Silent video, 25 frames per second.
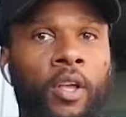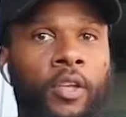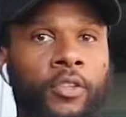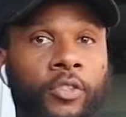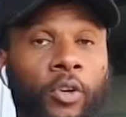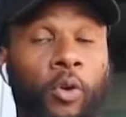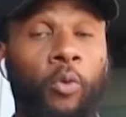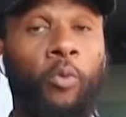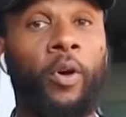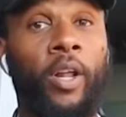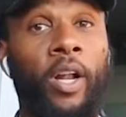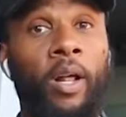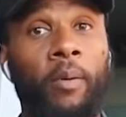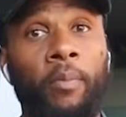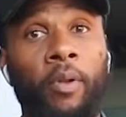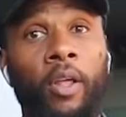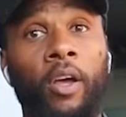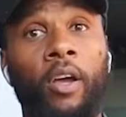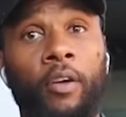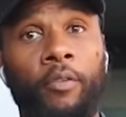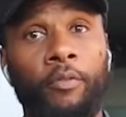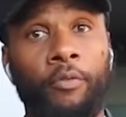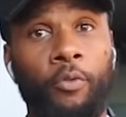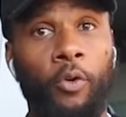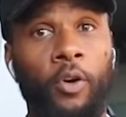So what I'm
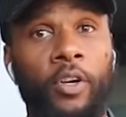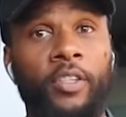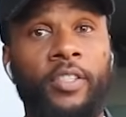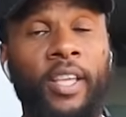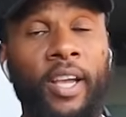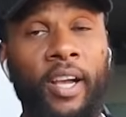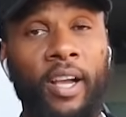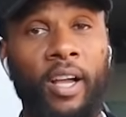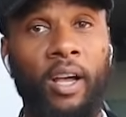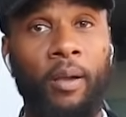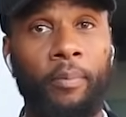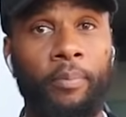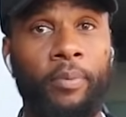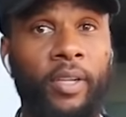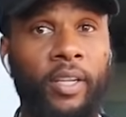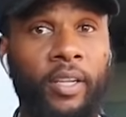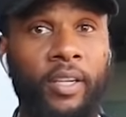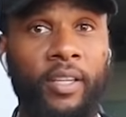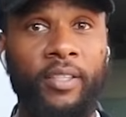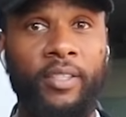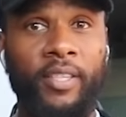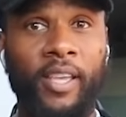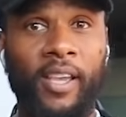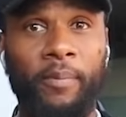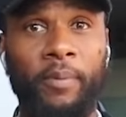looking for is that company
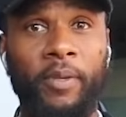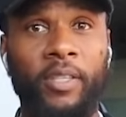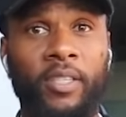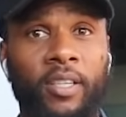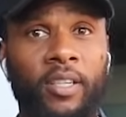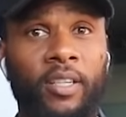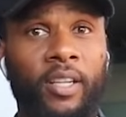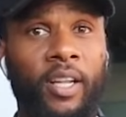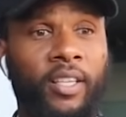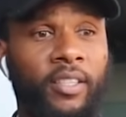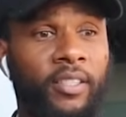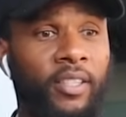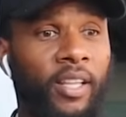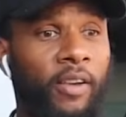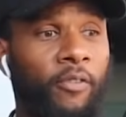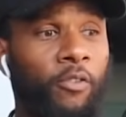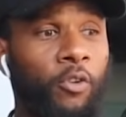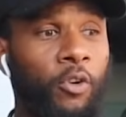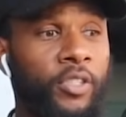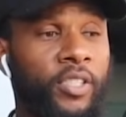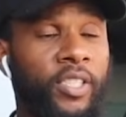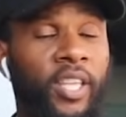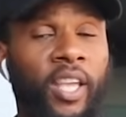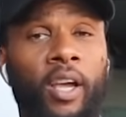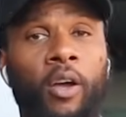to take me to the next
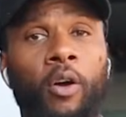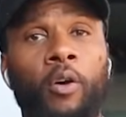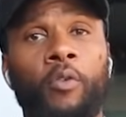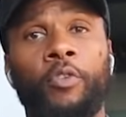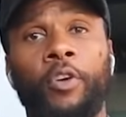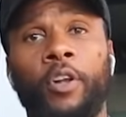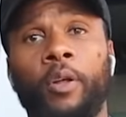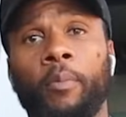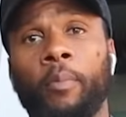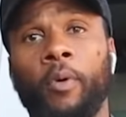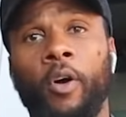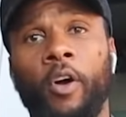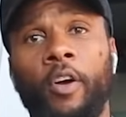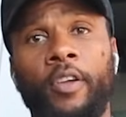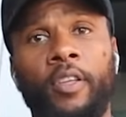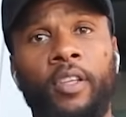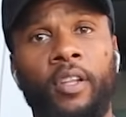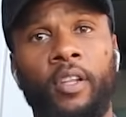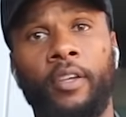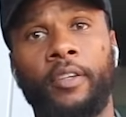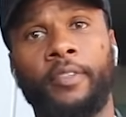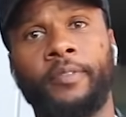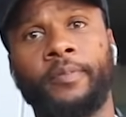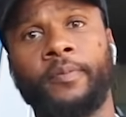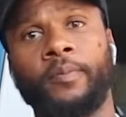level and take over the
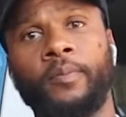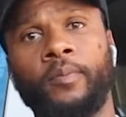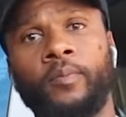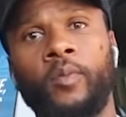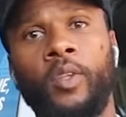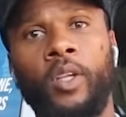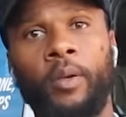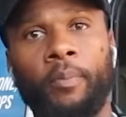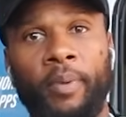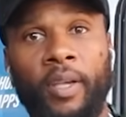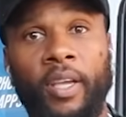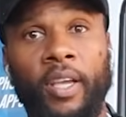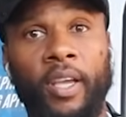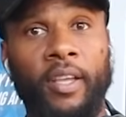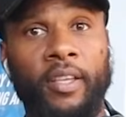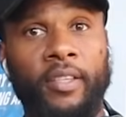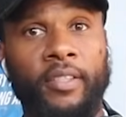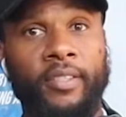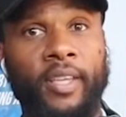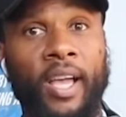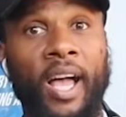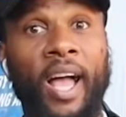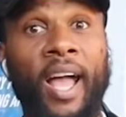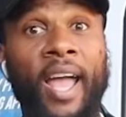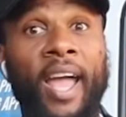marketing.
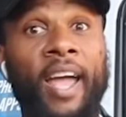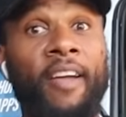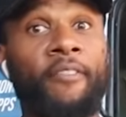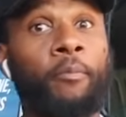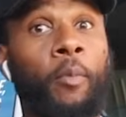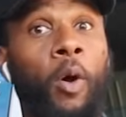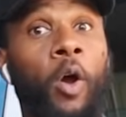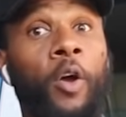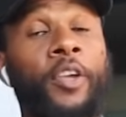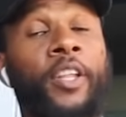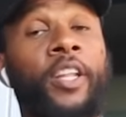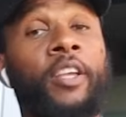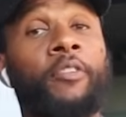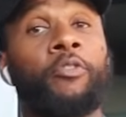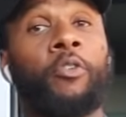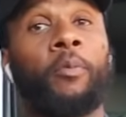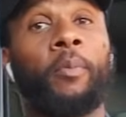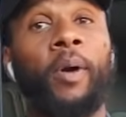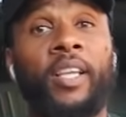Because I have marketed for